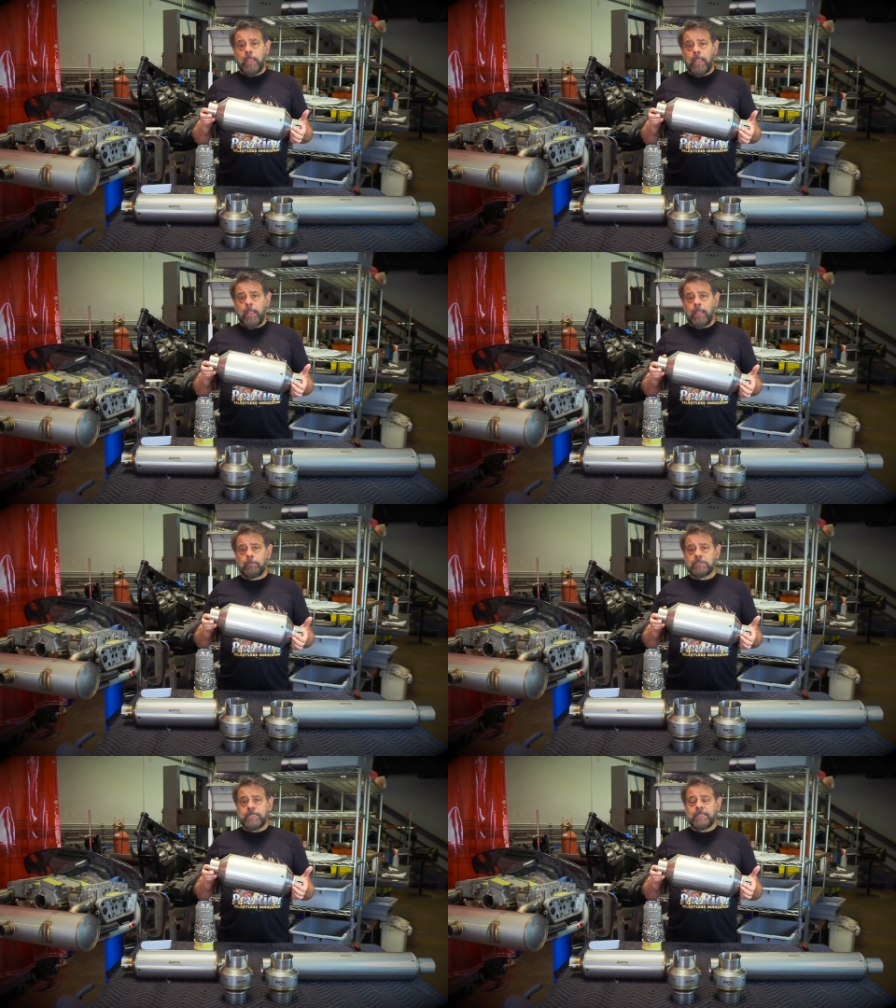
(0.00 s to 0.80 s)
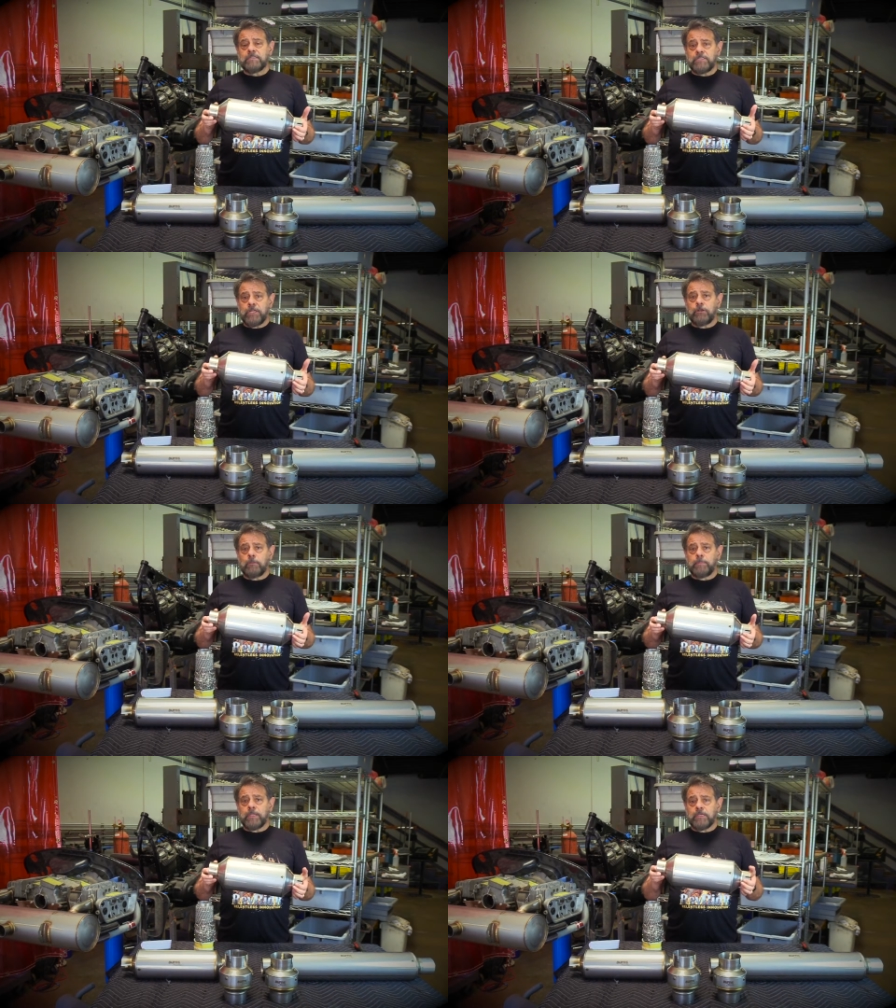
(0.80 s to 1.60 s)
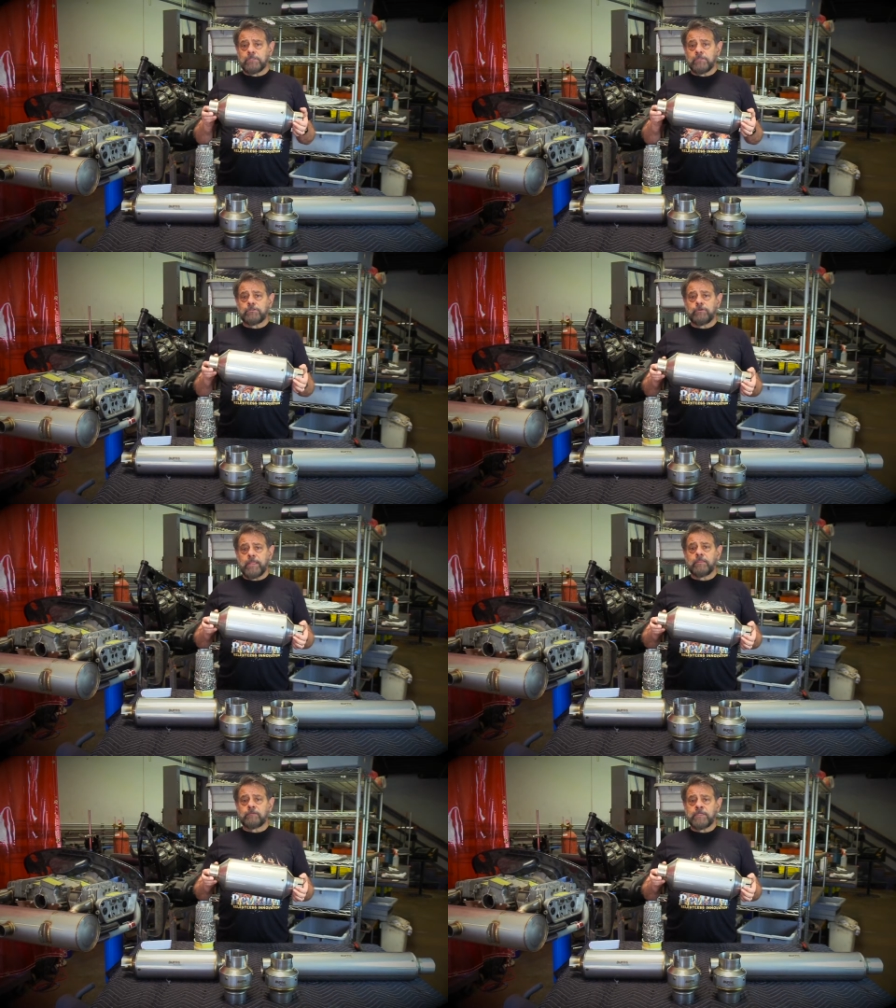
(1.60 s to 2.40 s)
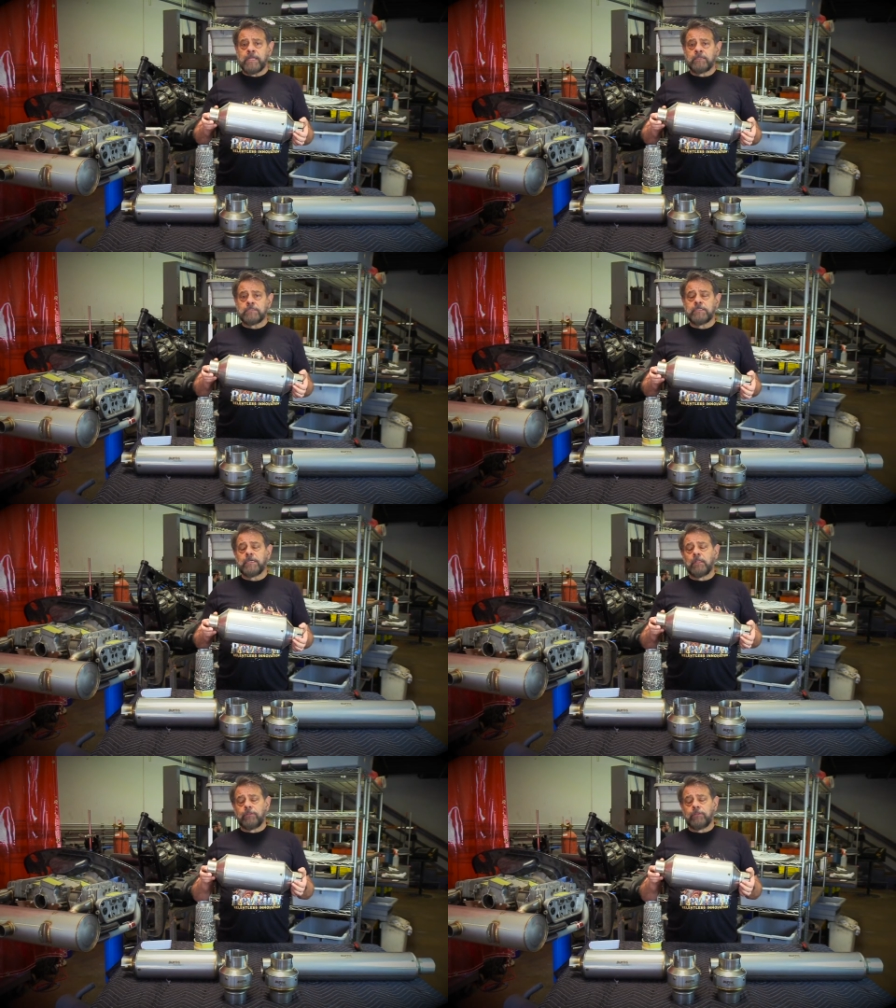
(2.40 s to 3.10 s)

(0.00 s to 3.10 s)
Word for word: And, but stainless steel, because of the strength of stainless steel